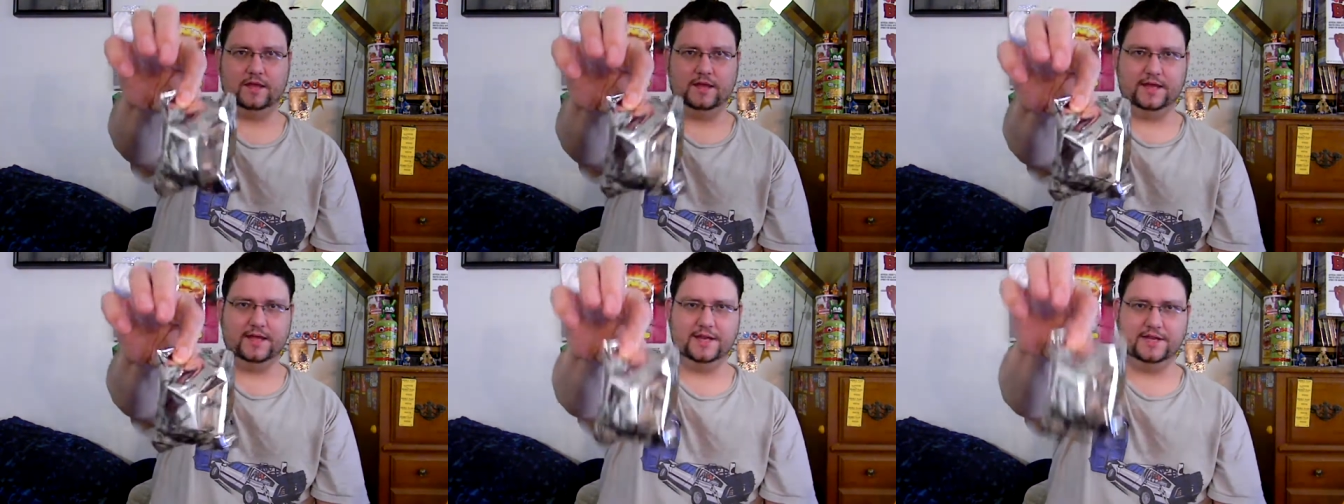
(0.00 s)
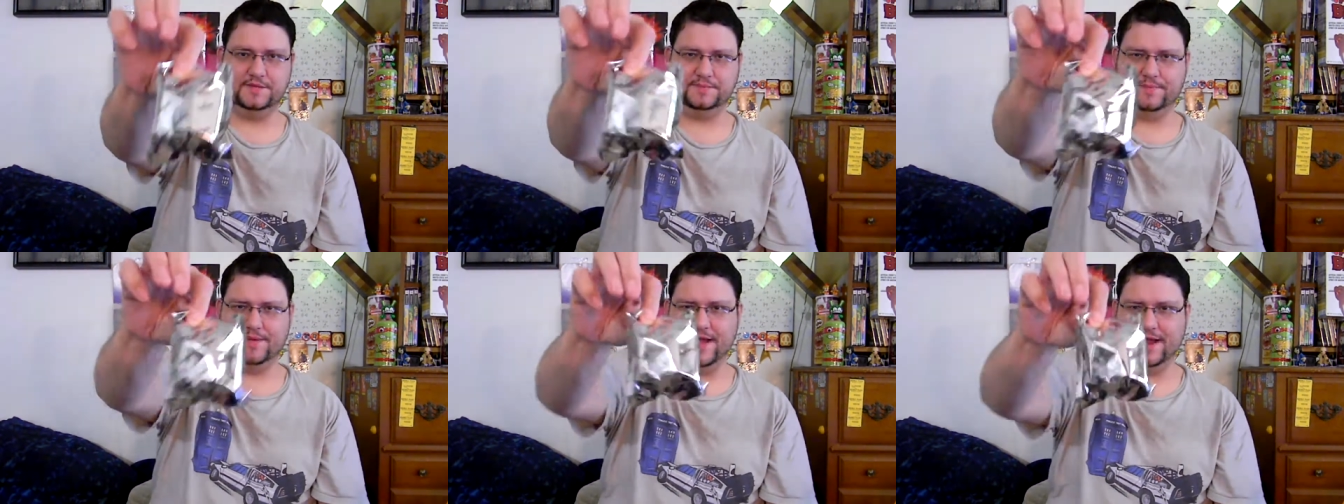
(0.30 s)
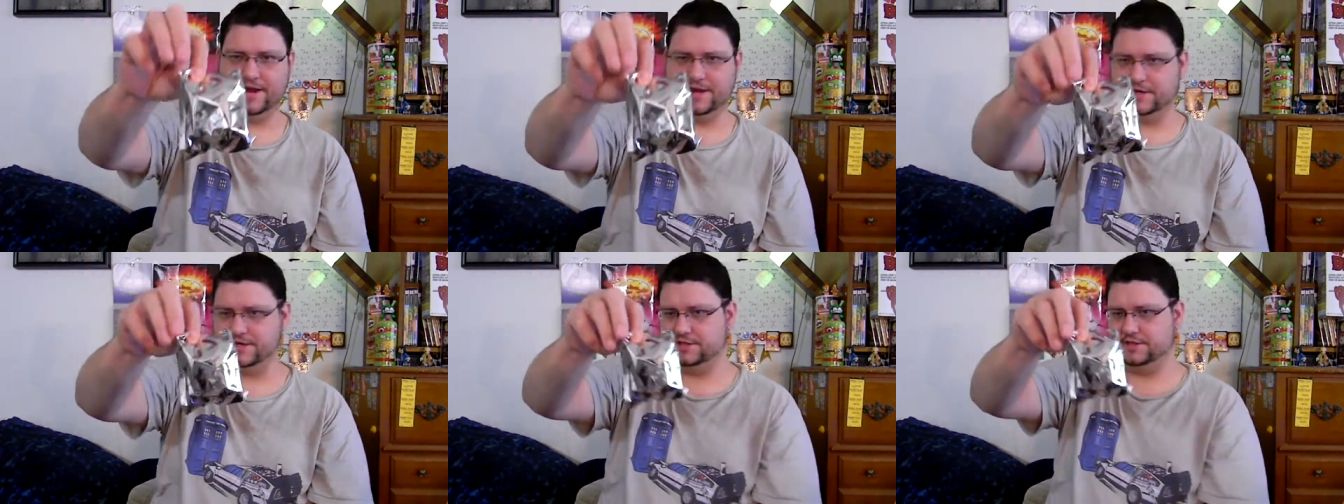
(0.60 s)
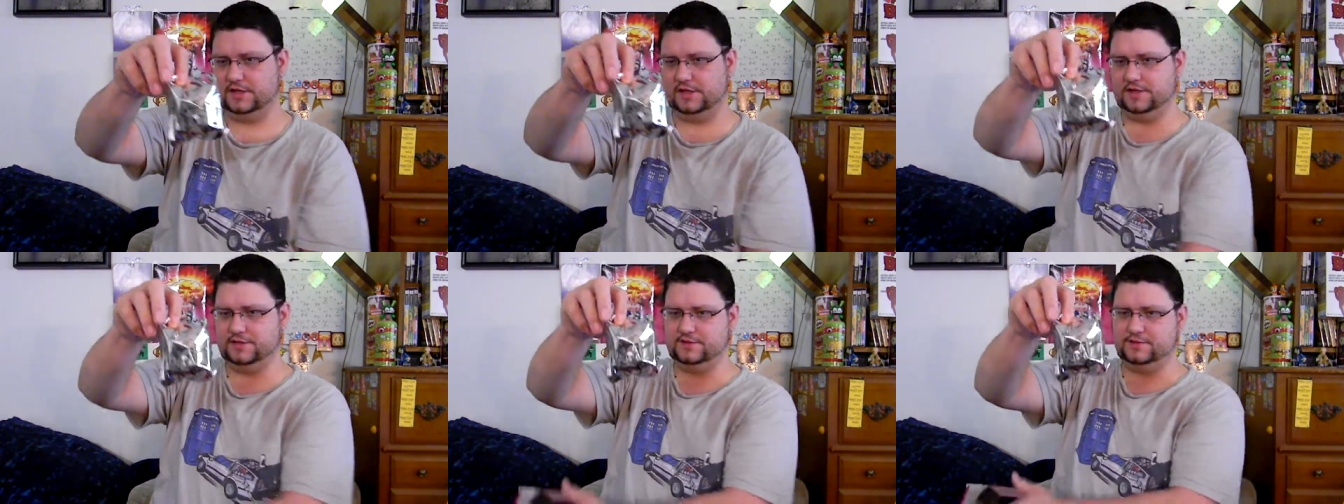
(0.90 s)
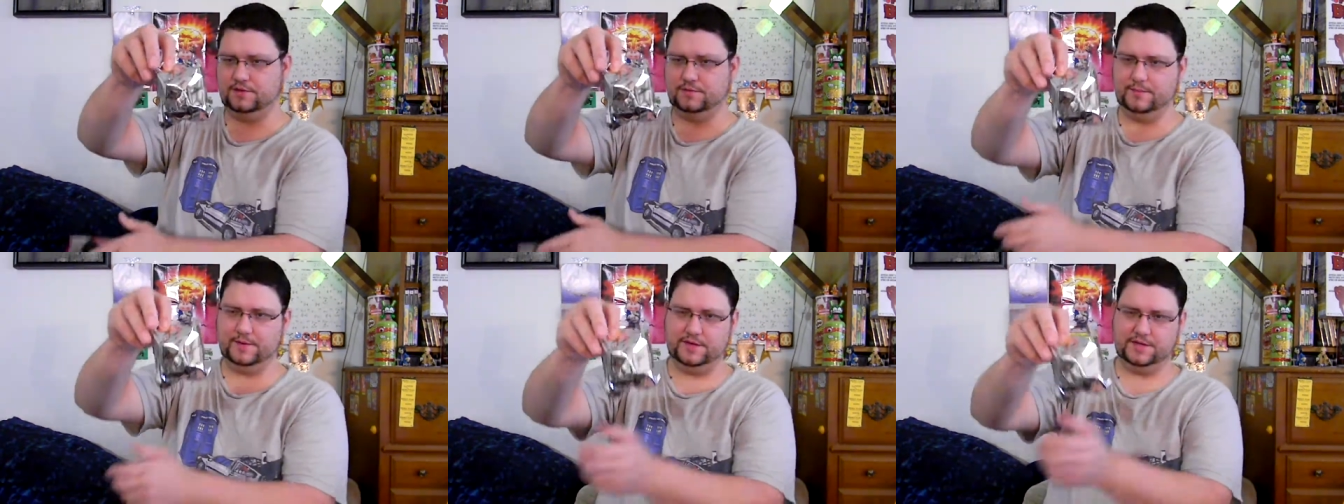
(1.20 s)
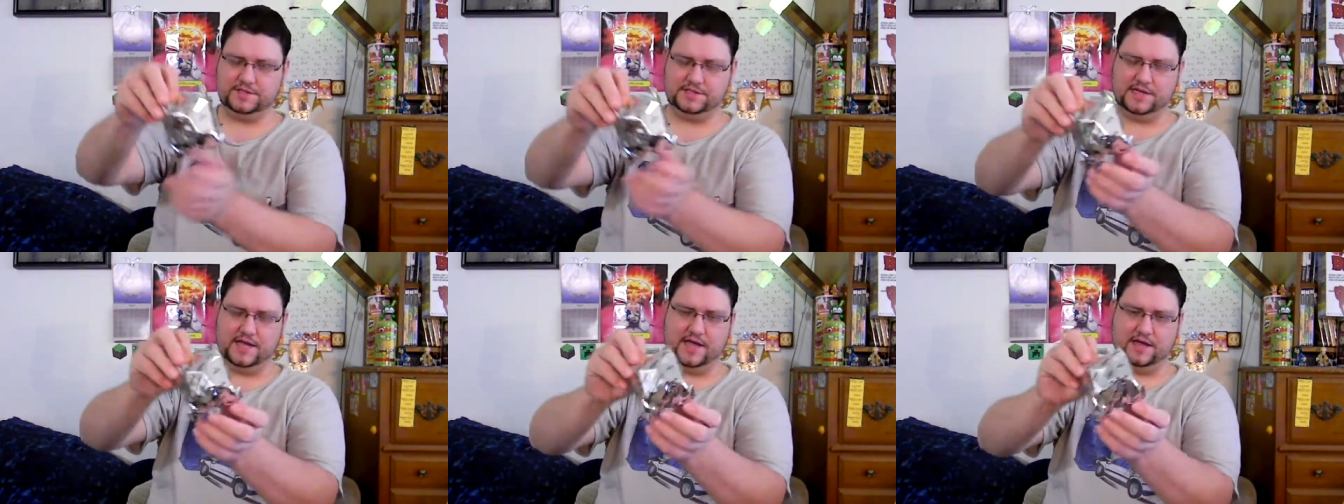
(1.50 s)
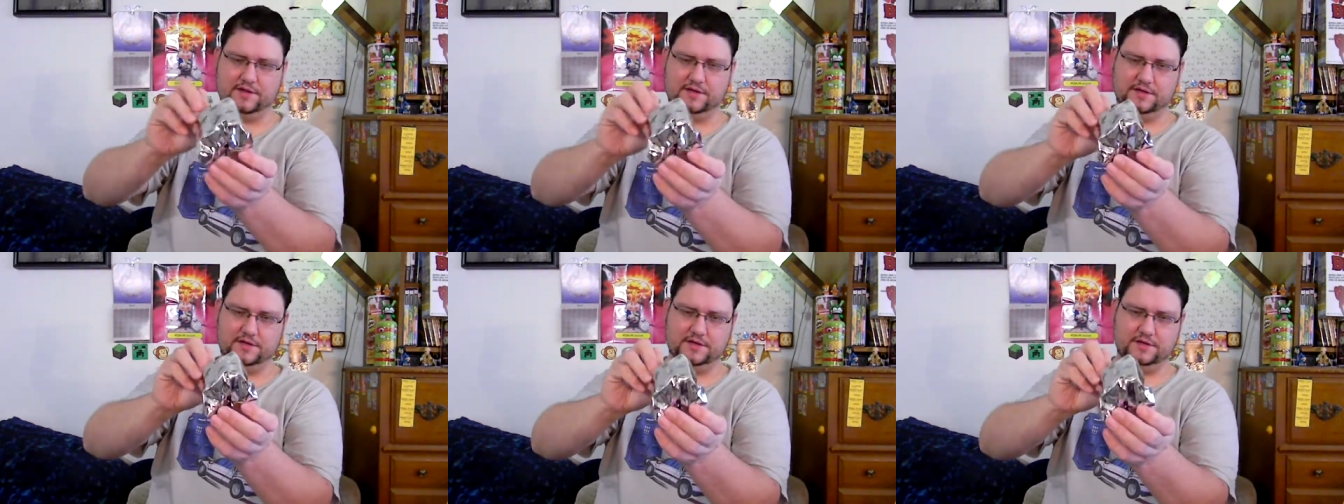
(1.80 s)
it is packaged like so many
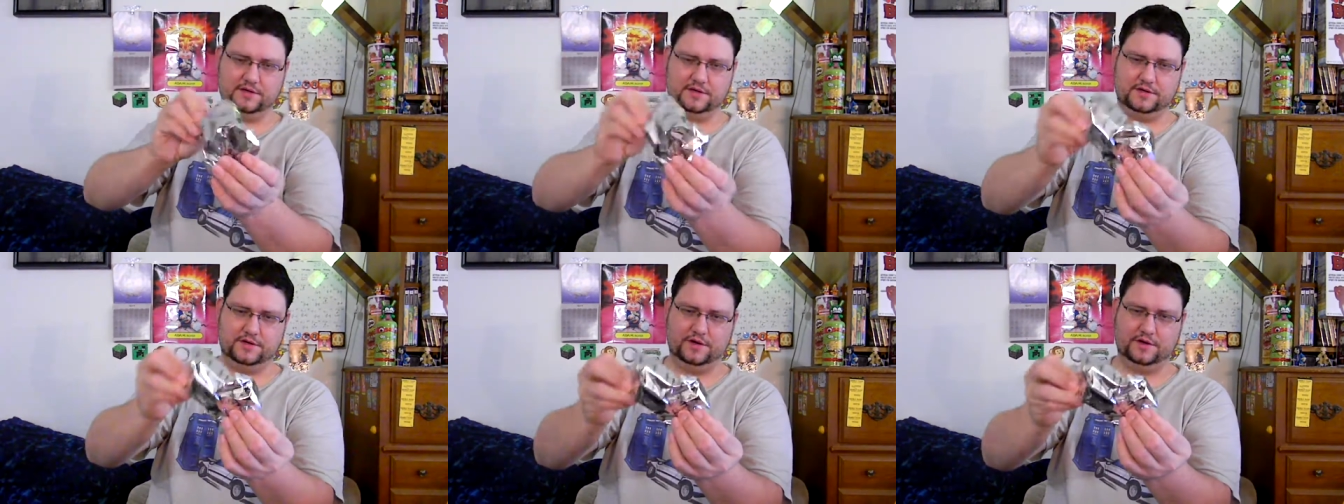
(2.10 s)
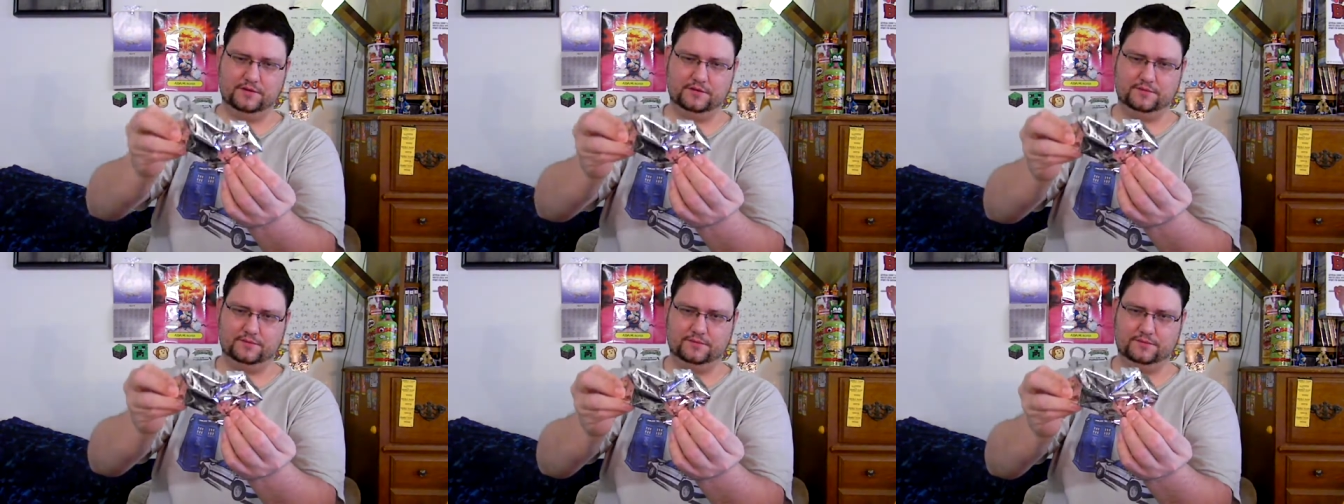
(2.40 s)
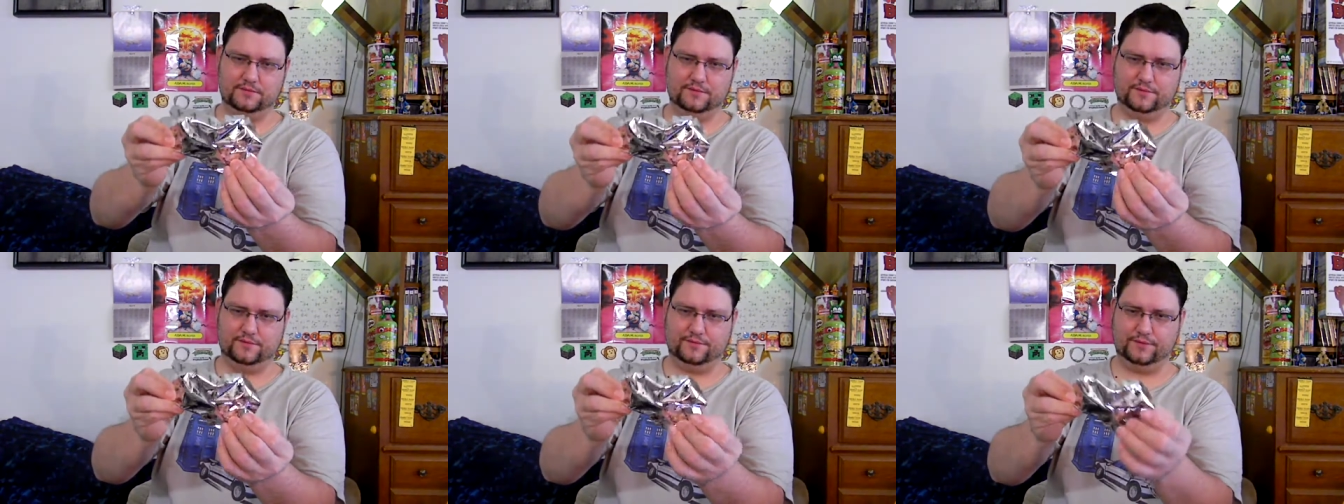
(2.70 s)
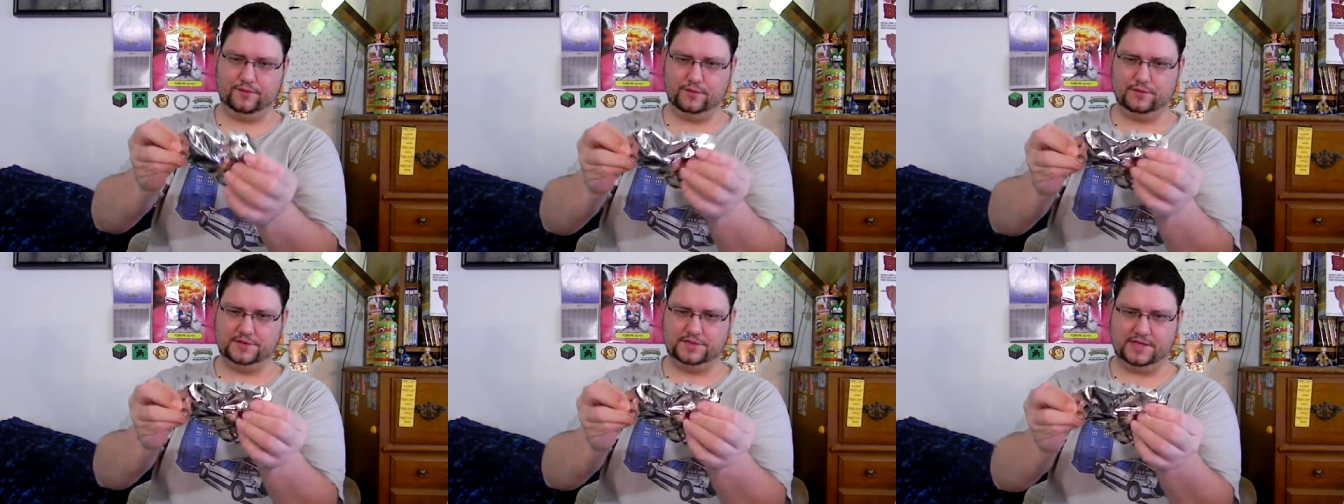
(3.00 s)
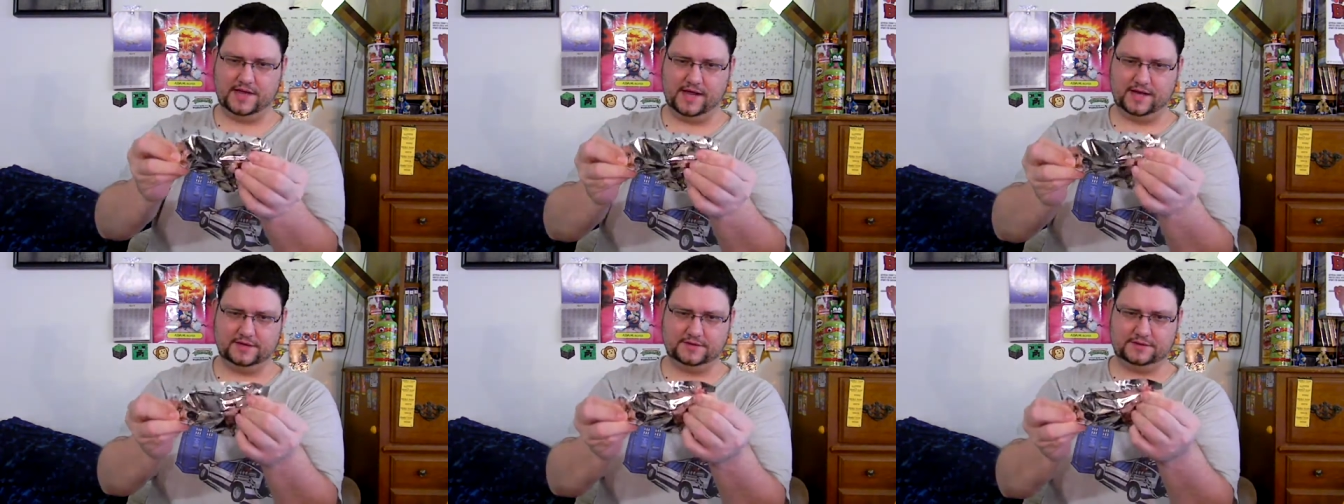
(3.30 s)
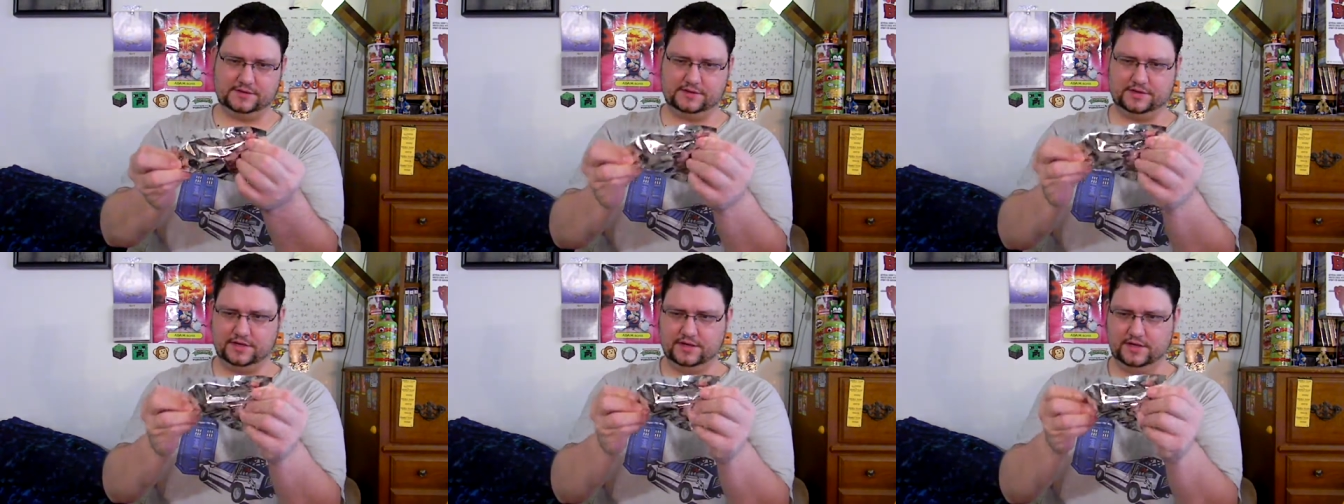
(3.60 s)
snack you know, food snacks.